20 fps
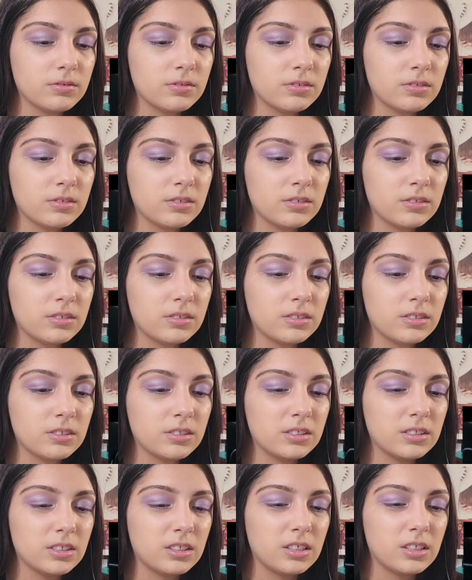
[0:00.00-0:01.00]

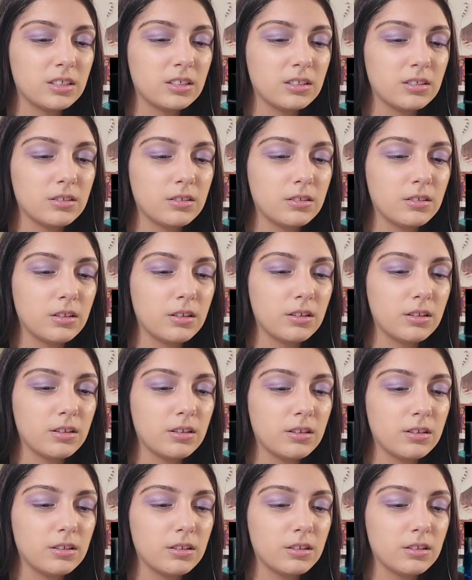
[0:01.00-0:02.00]

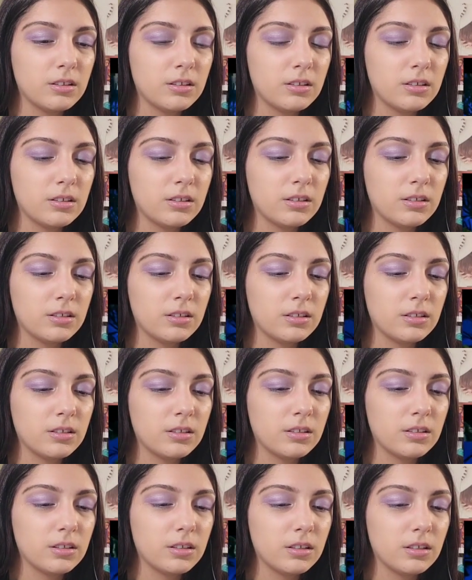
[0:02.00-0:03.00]

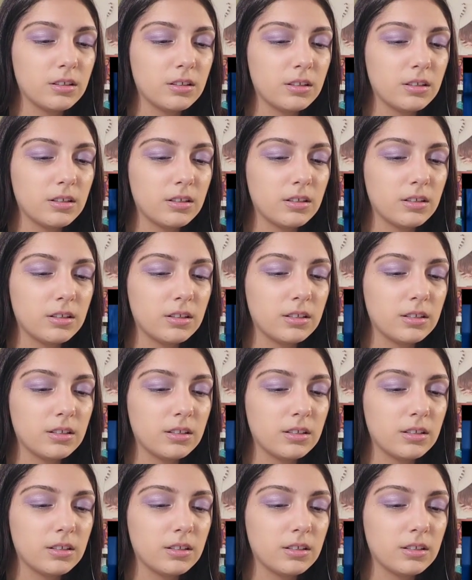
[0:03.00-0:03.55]
(silence)